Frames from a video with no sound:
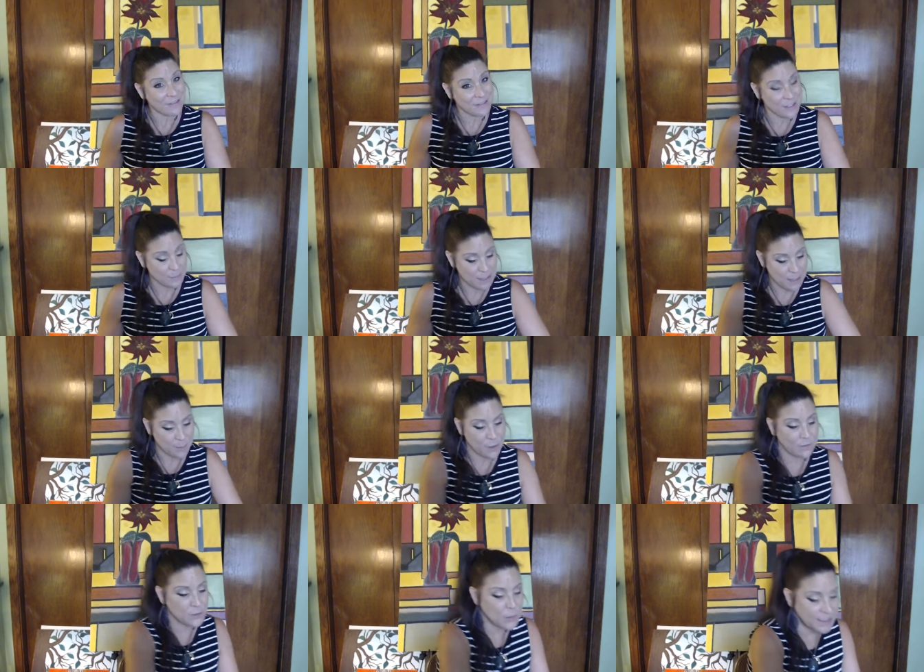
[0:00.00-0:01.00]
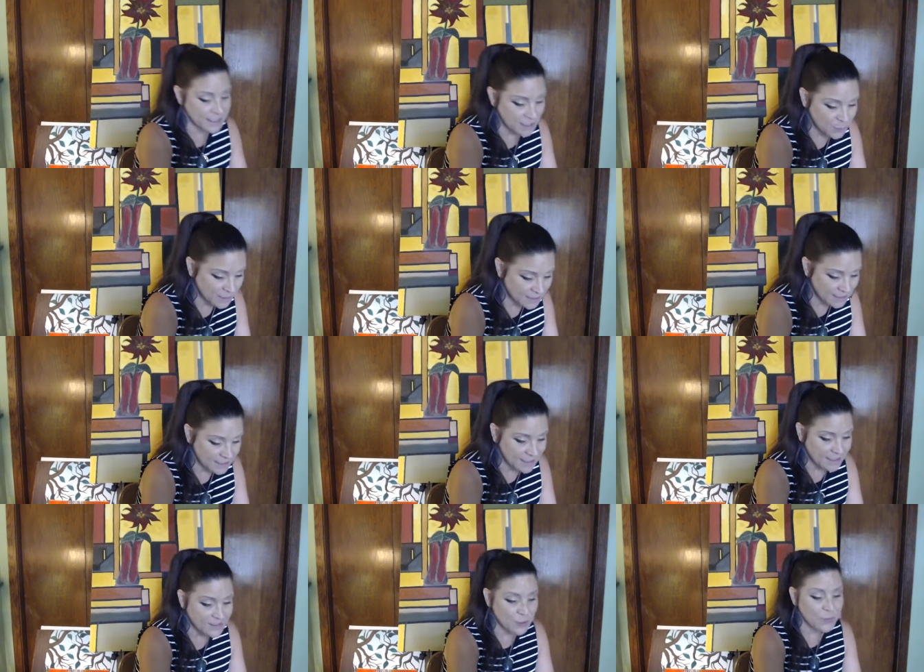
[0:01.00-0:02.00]
of September of 2020.
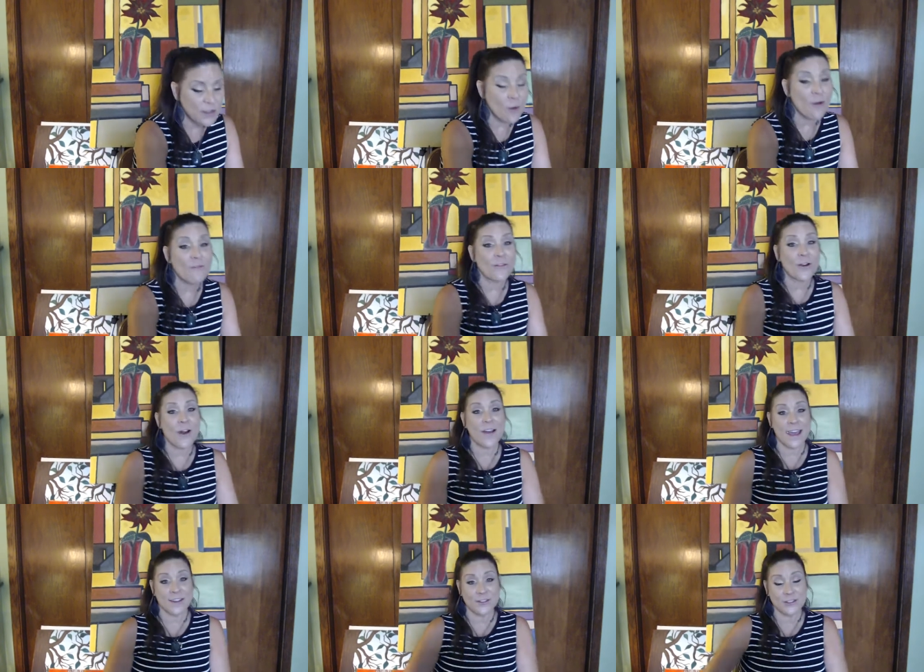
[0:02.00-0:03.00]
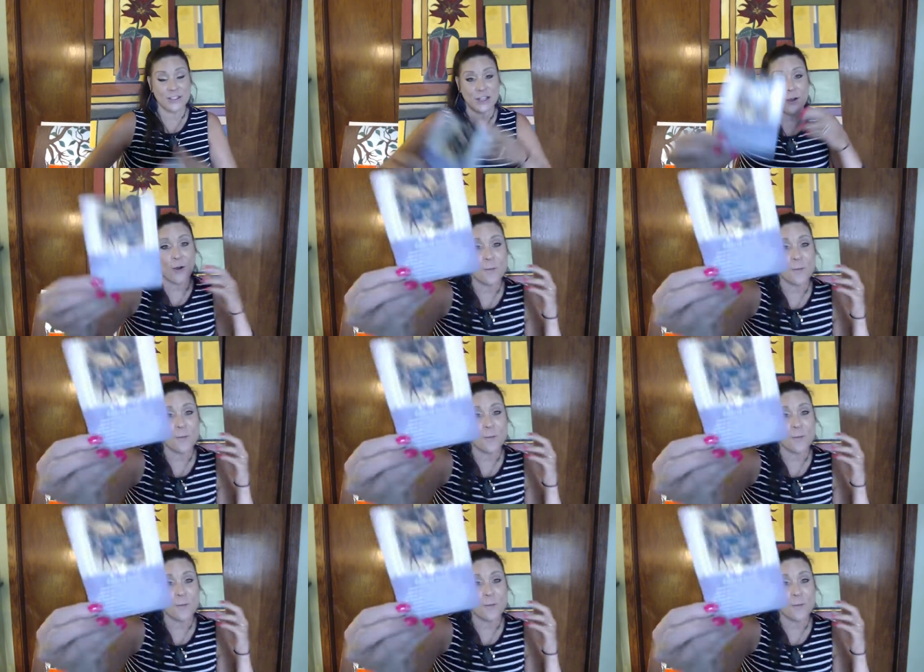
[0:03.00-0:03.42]
So the overall energy, oh